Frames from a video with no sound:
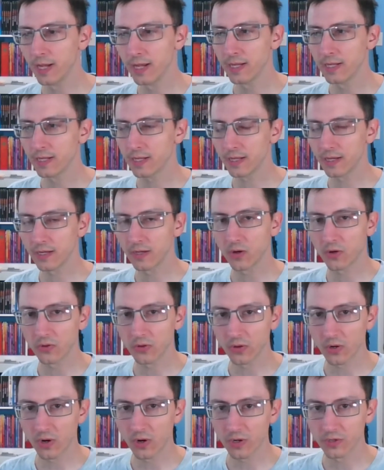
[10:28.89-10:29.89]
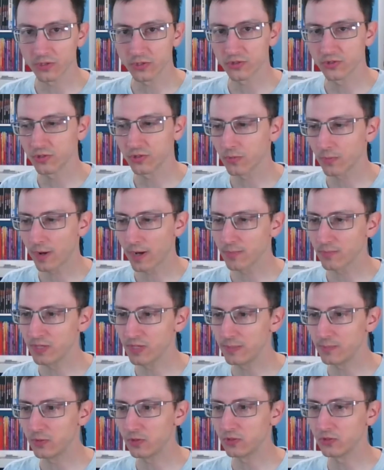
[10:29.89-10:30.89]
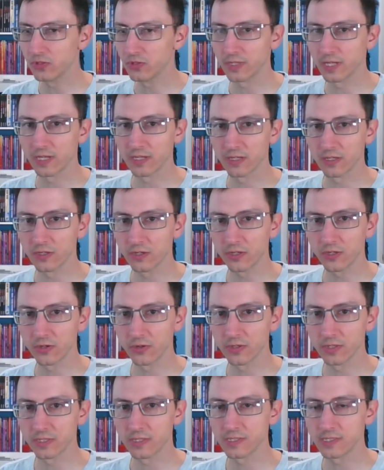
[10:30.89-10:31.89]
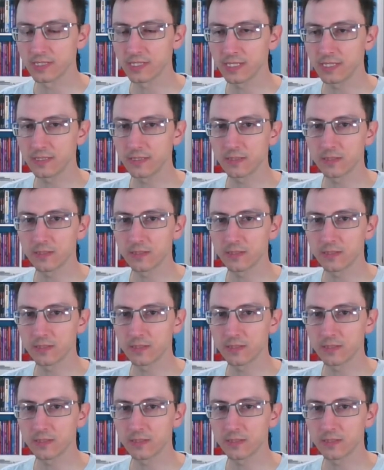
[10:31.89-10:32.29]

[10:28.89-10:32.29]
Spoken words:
getting all the cards to the right people so they could cure the diseases.